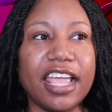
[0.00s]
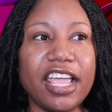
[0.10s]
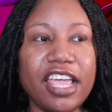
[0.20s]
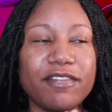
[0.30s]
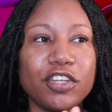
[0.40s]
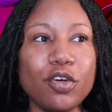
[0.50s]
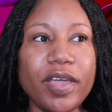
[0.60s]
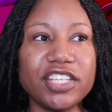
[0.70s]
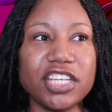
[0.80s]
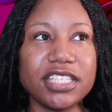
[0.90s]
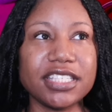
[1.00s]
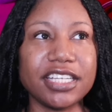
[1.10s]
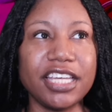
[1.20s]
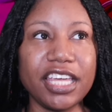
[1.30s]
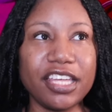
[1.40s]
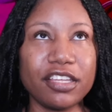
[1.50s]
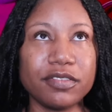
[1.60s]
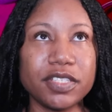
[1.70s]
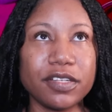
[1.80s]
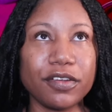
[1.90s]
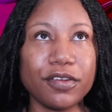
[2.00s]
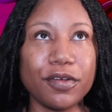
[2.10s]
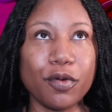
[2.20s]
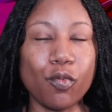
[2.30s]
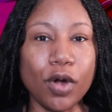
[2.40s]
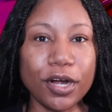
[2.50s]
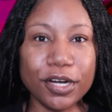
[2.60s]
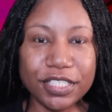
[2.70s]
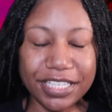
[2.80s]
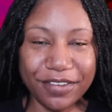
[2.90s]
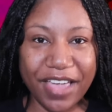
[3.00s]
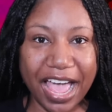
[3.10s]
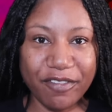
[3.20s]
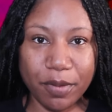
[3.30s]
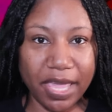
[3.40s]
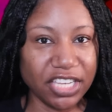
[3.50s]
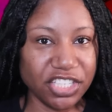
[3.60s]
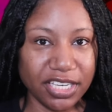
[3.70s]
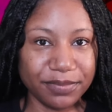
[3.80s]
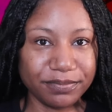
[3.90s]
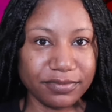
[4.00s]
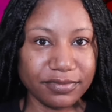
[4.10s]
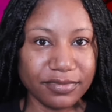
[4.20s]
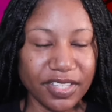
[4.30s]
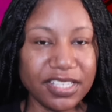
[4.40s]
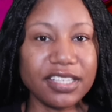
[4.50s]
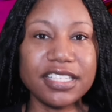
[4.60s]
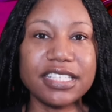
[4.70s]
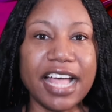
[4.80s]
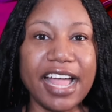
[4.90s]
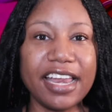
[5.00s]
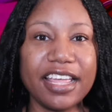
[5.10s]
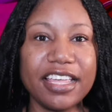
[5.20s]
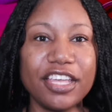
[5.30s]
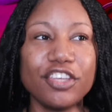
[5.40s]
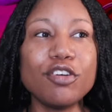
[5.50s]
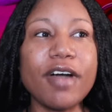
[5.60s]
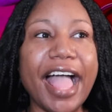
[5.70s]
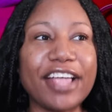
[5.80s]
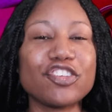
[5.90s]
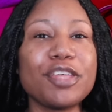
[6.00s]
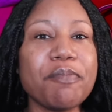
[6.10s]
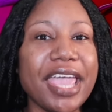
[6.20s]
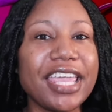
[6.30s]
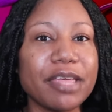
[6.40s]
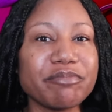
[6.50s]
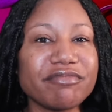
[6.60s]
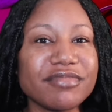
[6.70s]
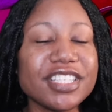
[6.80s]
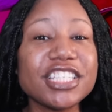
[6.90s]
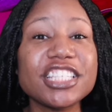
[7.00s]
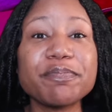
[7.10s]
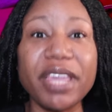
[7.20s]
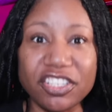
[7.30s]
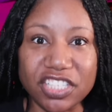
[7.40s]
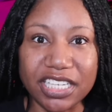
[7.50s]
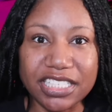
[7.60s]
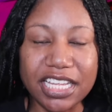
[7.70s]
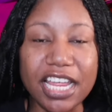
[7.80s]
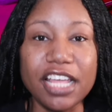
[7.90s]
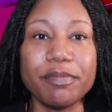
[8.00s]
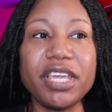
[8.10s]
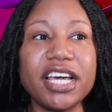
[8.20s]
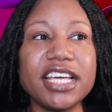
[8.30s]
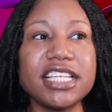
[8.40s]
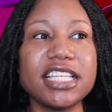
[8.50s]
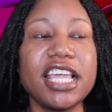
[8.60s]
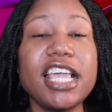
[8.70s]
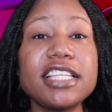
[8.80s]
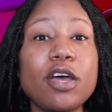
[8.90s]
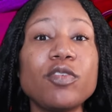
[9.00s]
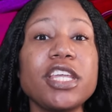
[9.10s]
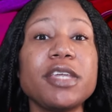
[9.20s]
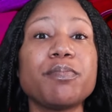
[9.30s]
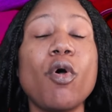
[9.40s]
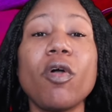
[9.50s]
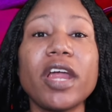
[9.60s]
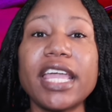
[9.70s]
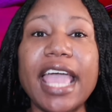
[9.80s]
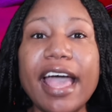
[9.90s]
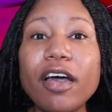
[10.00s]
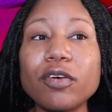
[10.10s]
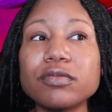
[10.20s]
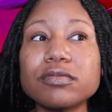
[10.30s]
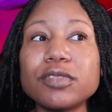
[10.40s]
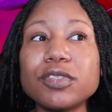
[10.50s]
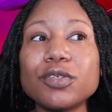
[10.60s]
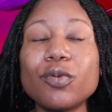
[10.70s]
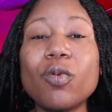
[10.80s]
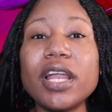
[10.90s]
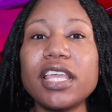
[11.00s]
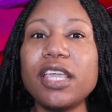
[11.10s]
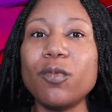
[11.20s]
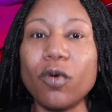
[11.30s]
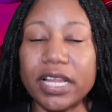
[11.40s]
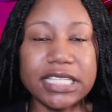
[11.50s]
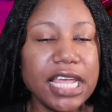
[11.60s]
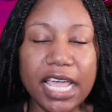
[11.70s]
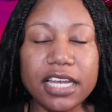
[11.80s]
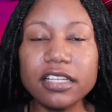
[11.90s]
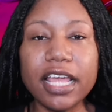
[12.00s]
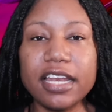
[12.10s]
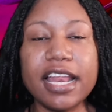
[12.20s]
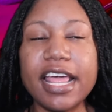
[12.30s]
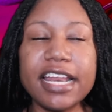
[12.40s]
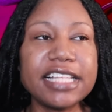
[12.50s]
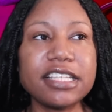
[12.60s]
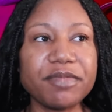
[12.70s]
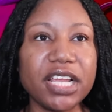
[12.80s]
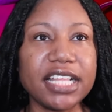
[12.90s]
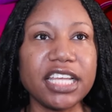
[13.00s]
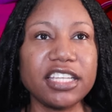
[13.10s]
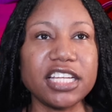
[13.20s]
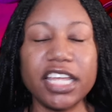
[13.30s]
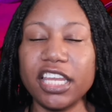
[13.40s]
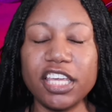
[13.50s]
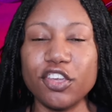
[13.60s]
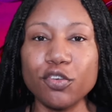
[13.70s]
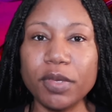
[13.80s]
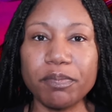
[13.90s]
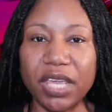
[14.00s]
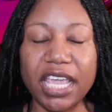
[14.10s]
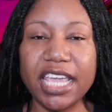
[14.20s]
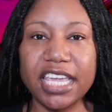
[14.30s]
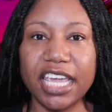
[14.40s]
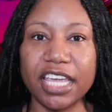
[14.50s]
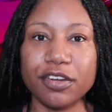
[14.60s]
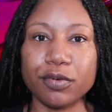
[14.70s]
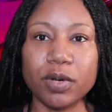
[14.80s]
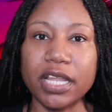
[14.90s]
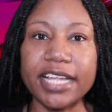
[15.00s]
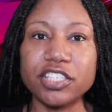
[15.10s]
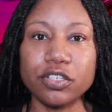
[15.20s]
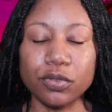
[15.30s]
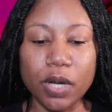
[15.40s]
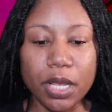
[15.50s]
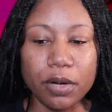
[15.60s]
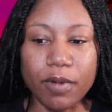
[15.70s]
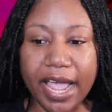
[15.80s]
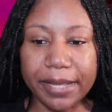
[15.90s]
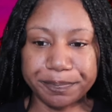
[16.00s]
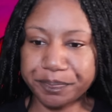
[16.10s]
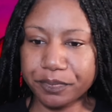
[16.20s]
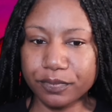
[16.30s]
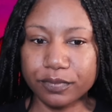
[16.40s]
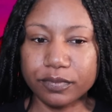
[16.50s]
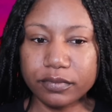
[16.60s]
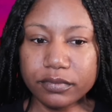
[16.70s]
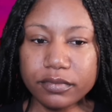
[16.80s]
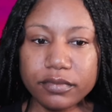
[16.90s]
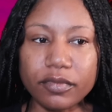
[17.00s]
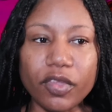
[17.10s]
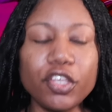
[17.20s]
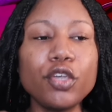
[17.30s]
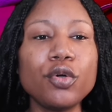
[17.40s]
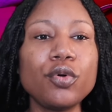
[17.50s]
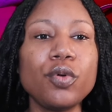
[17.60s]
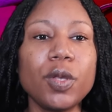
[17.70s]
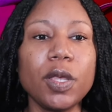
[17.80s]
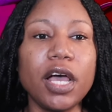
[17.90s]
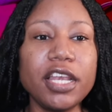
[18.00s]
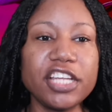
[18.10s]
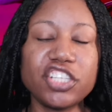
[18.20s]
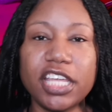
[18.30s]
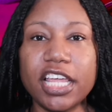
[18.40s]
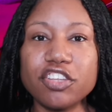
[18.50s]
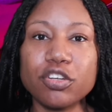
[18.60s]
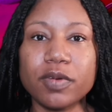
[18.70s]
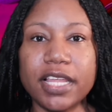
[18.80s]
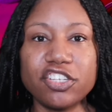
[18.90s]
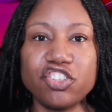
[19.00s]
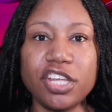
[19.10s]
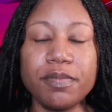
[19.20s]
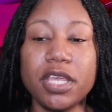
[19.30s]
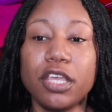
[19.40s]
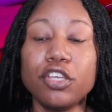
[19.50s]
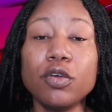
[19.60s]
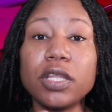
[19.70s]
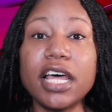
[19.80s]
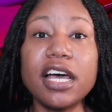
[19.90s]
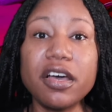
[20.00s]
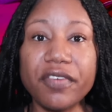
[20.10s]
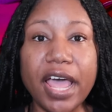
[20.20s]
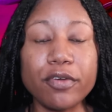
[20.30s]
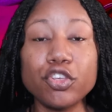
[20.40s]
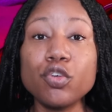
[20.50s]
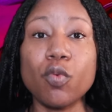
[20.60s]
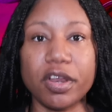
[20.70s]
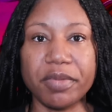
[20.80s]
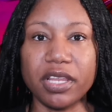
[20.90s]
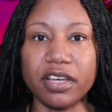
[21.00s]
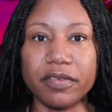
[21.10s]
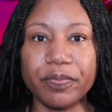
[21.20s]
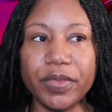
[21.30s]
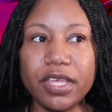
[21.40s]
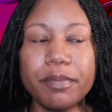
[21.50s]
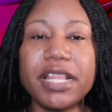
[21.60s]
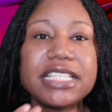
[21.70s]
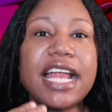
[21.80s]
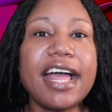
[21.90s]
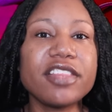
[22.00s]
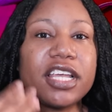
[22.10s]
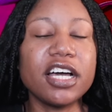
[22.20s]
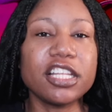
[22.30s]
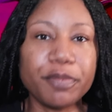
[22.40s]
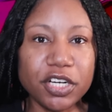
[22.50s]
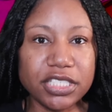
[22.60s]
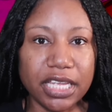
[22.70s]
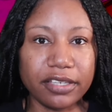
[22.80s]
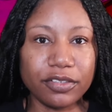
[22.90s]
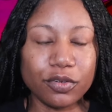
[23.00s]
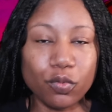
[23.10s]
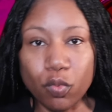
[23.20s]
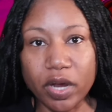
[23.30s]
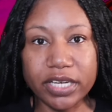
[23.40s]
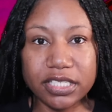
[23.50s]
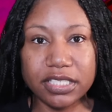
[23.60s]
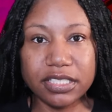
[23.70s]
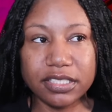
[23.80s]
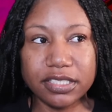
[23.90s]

if Louis just gives words of affirmation to Lestat, you'll actually make him speechless, because he's only pouring out what he wants. And that's something I think that any human being can relate to, right? You initially get into a relationship, you love how you want to be loved, but that's not how the other person wants